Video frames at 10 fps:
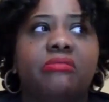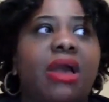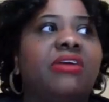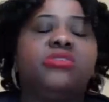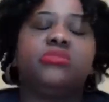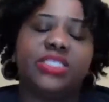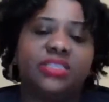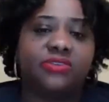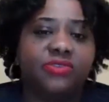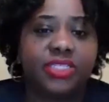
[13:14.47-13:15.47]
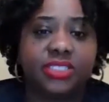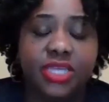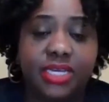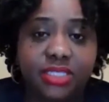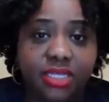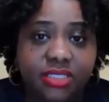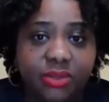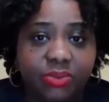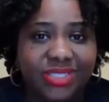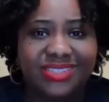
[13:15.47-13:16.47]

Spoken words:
I'll use myself as an example.